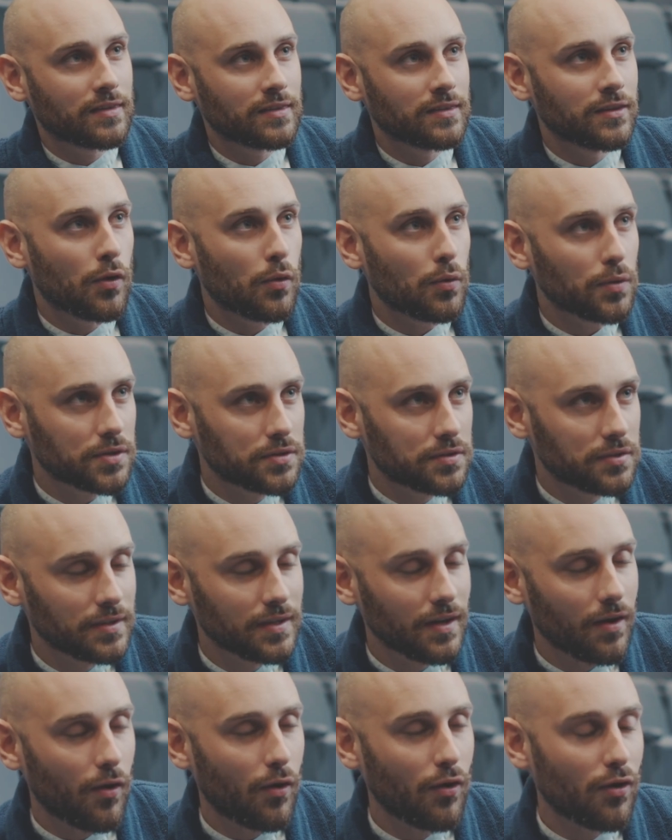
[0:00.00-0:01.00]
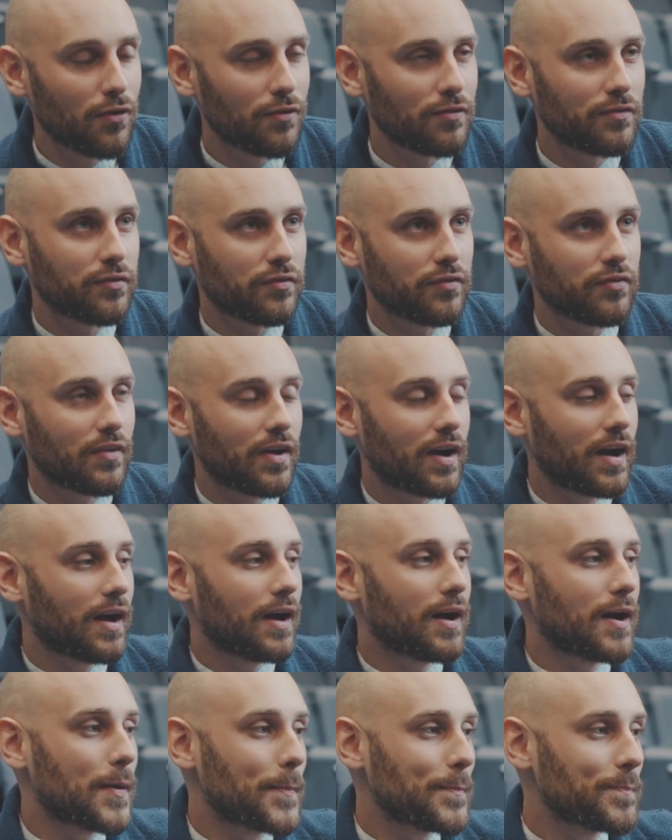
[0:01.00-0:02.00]
lot of
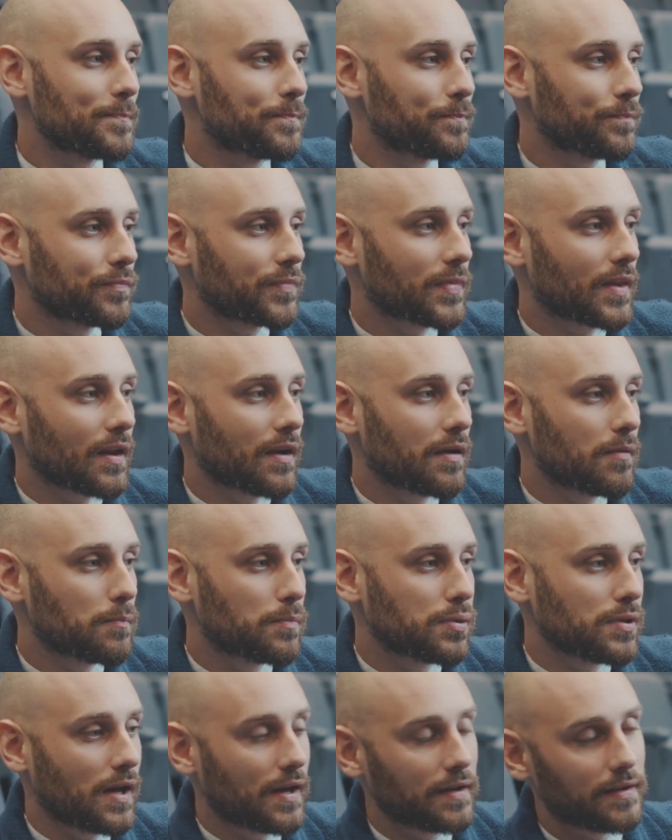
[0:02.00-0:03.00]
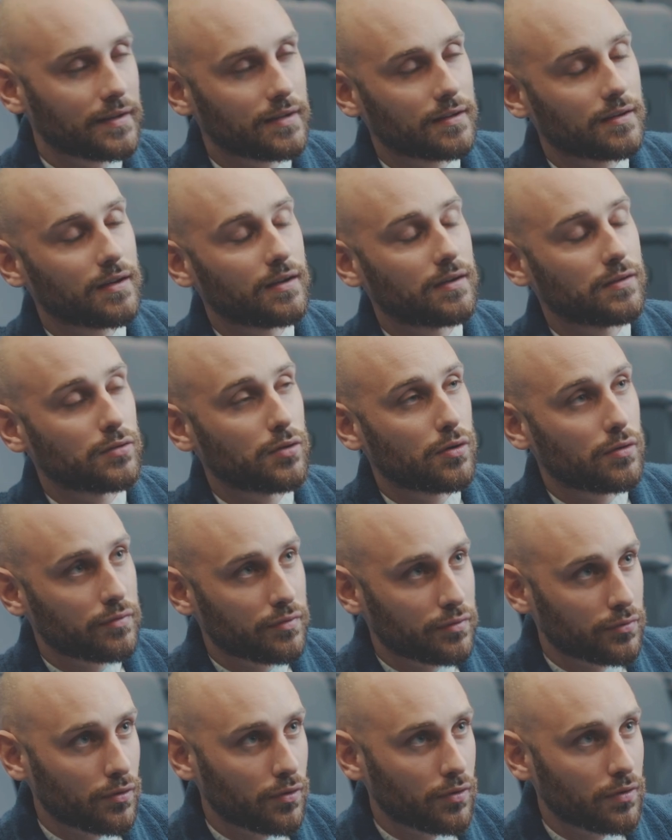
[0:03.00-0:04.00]
planning, a lot of
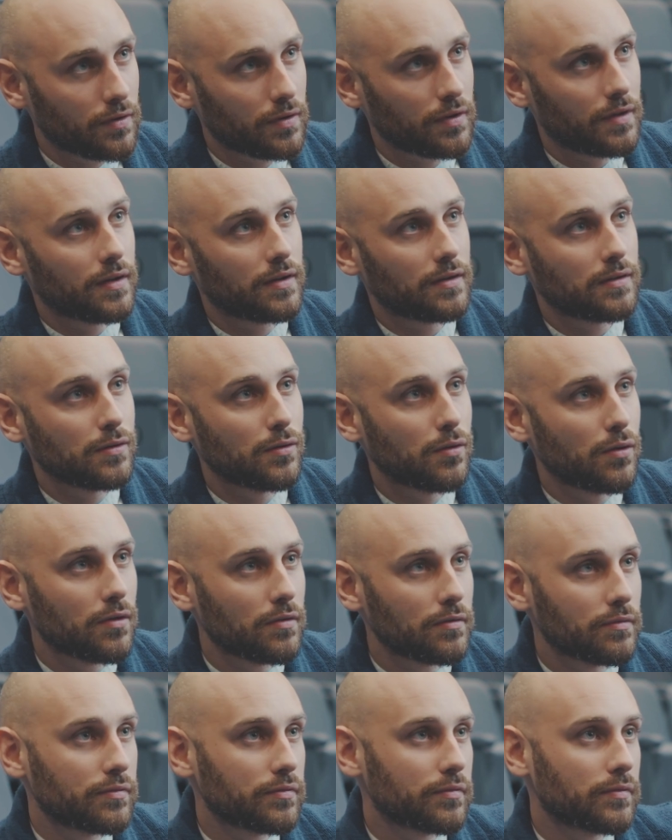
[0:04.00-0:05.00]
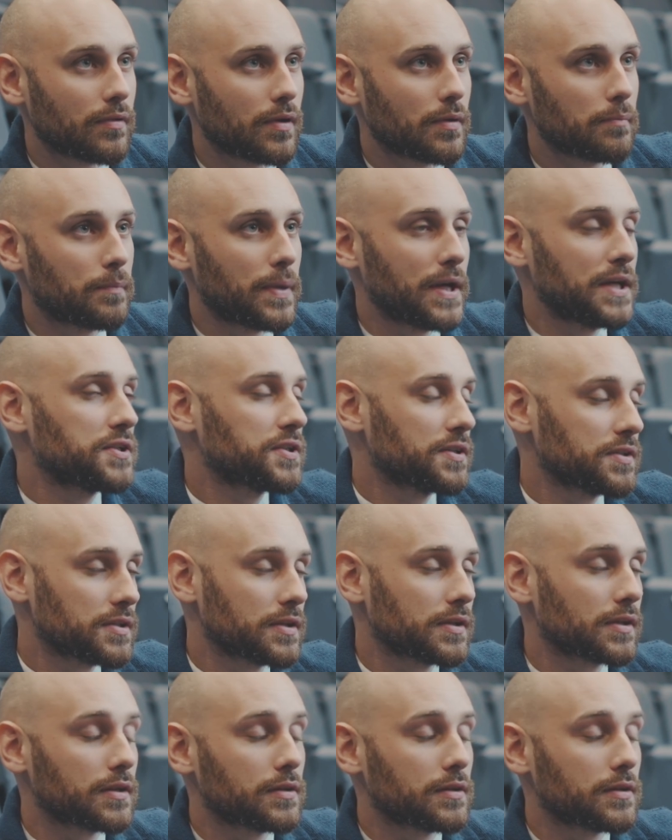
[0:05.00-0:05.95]
thought, and a lot of patience in